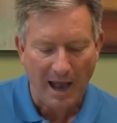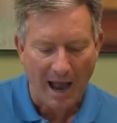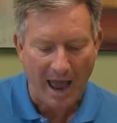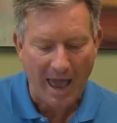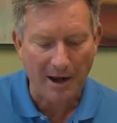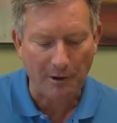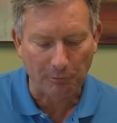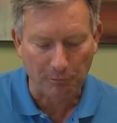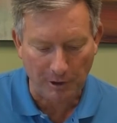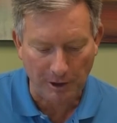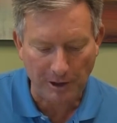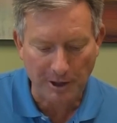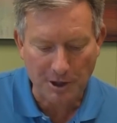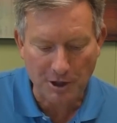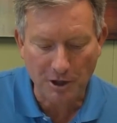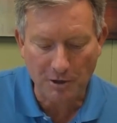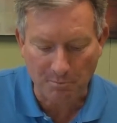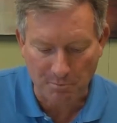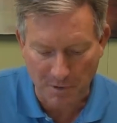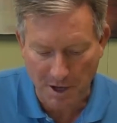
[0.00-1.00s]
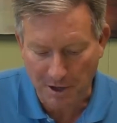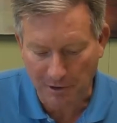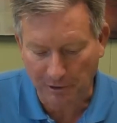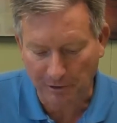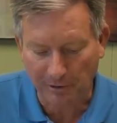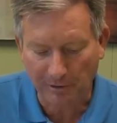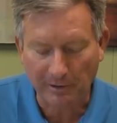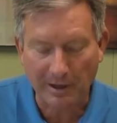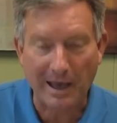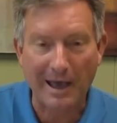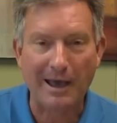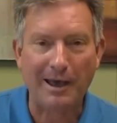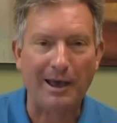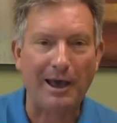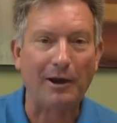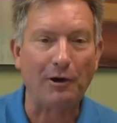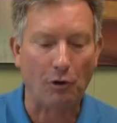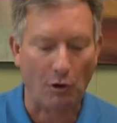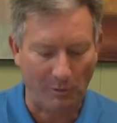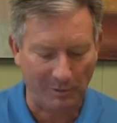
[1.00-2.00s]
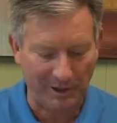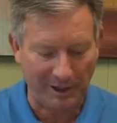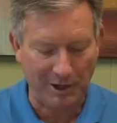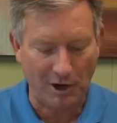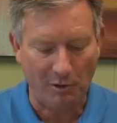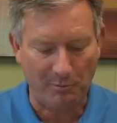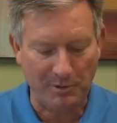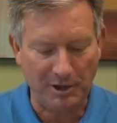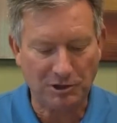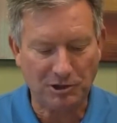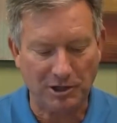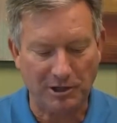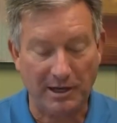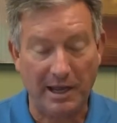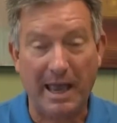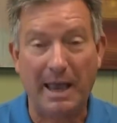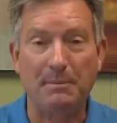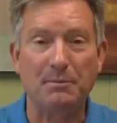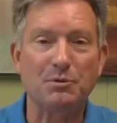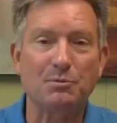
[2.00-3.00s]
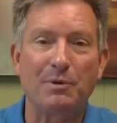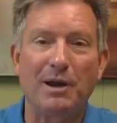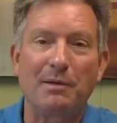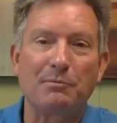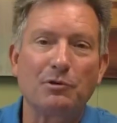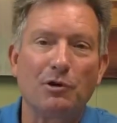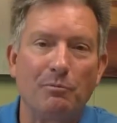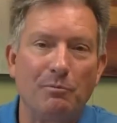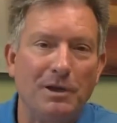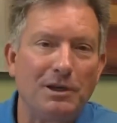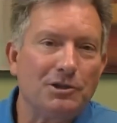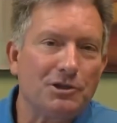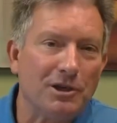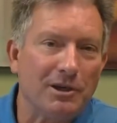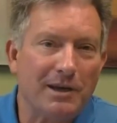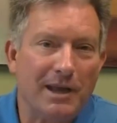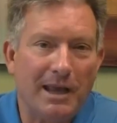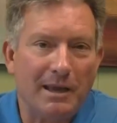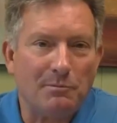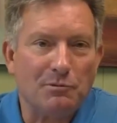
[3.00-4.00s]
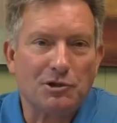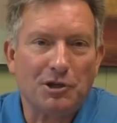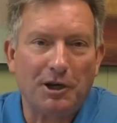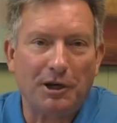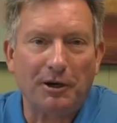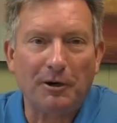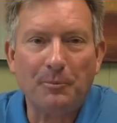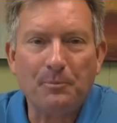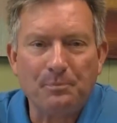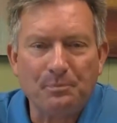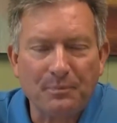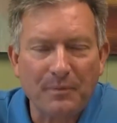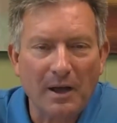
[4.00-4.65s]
I had a really good mentor. I, I normally don't mention names, but I'm going to mention names here.